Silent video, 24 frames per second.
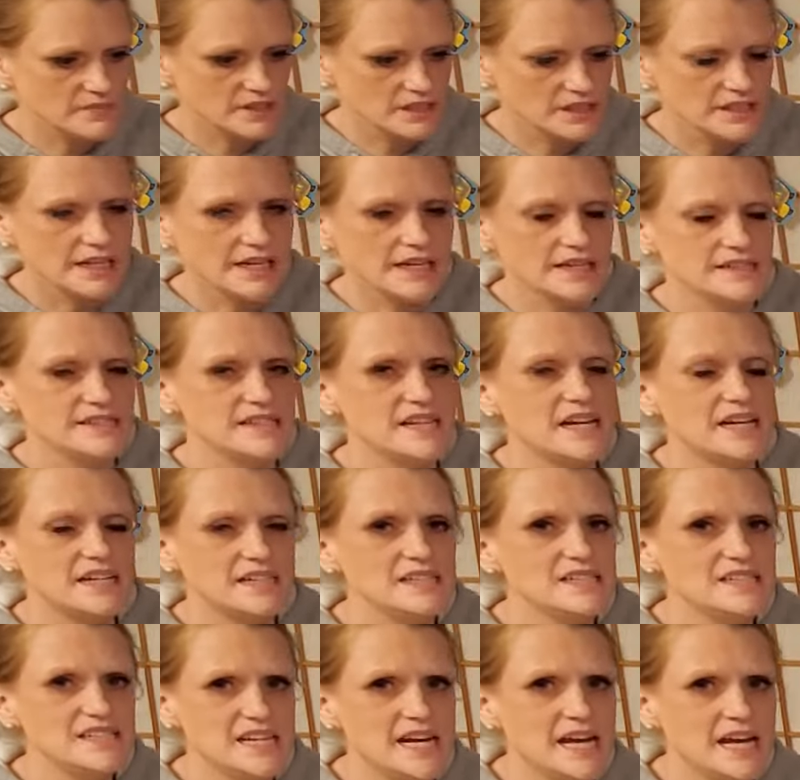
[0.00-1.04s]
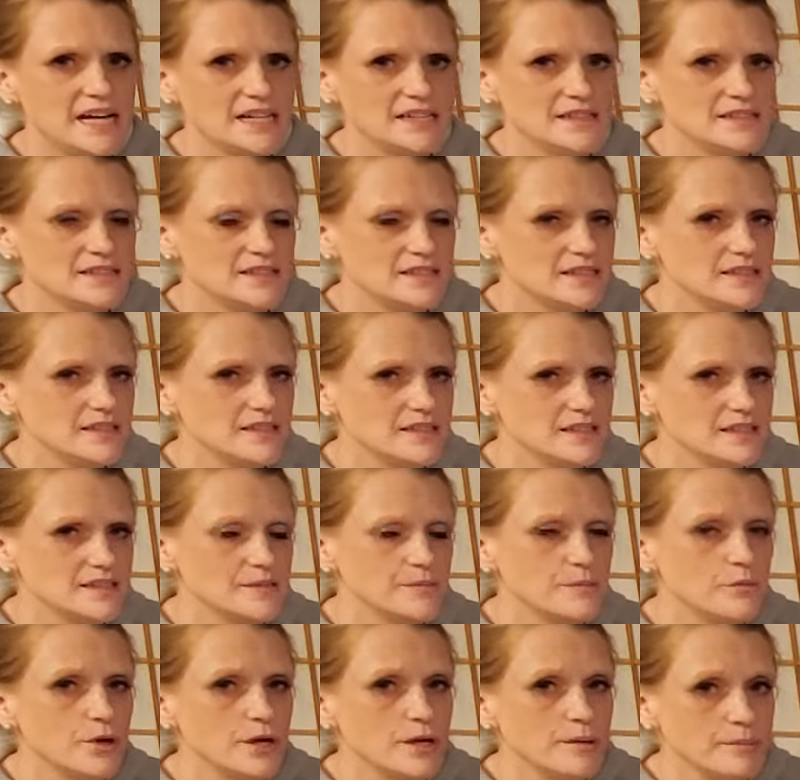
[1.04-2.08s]
like I said, intense than
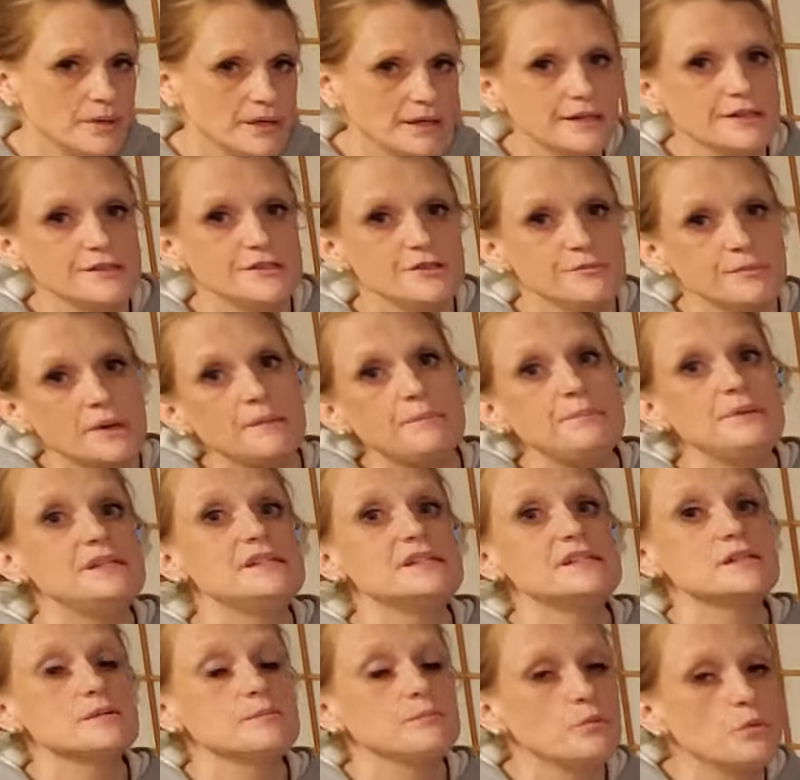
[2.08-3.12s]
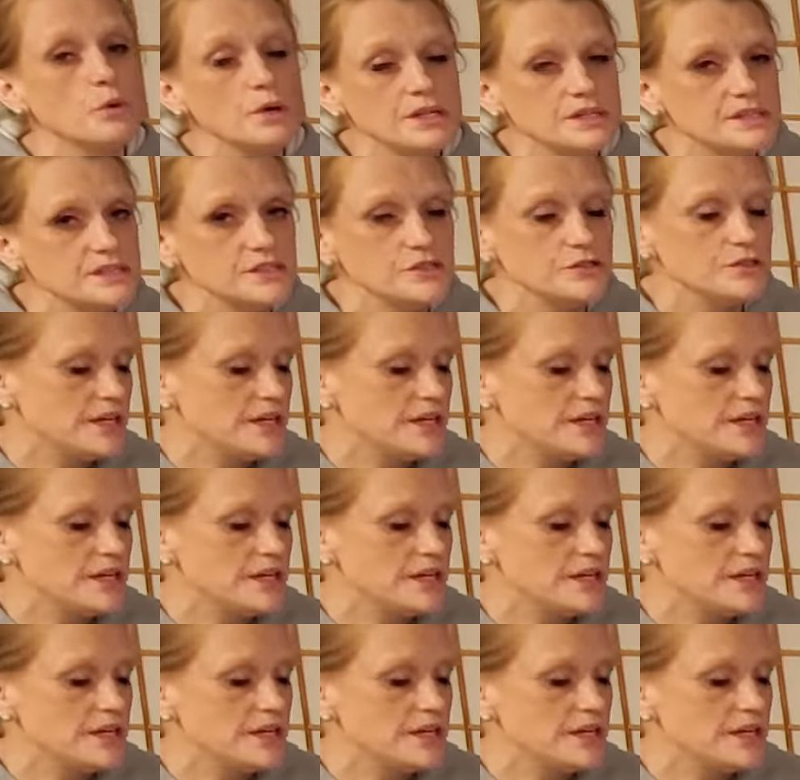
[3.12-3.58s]
disappointment, because you might be disappointed you